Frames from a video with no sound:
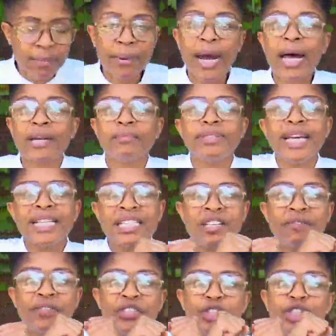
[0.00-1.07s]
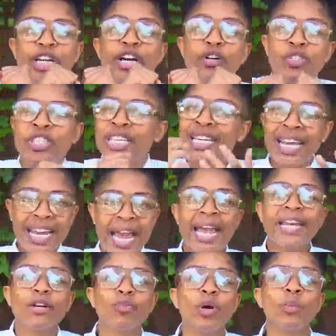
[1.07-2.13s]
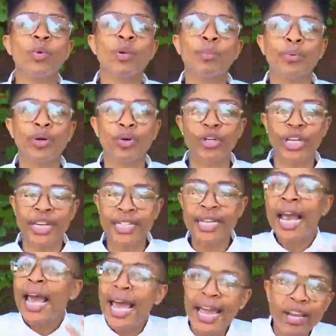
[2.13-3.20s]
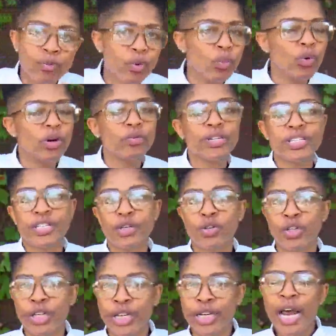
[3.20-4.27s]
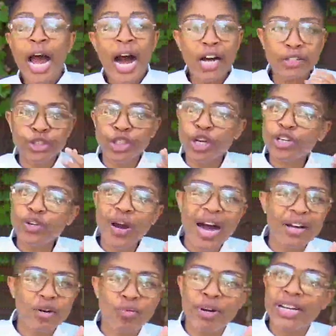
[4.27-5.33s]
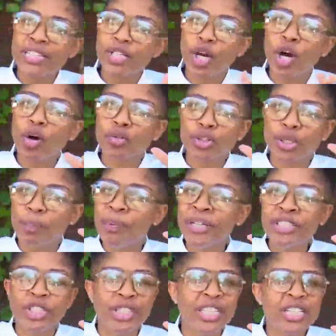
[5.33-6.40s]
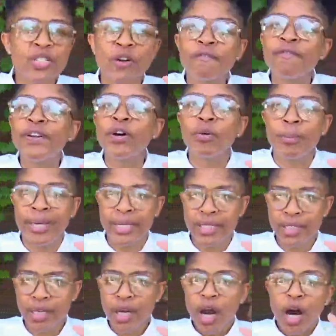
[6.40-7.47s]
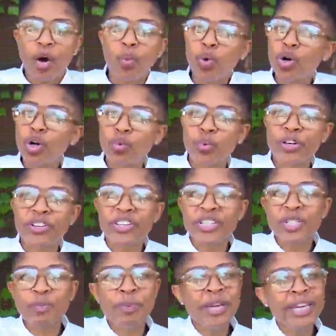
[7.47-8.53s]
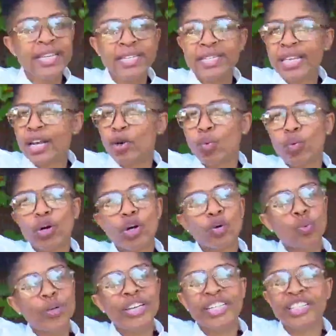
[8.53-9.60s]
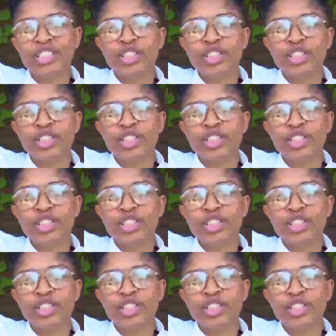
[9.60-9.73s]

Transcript: got them destined for jail. See, they hate it when we're brilliant, hate when we're resilient. I'll show you how to raise a culture. Picture this or film it. A world where there's peace and a world where there's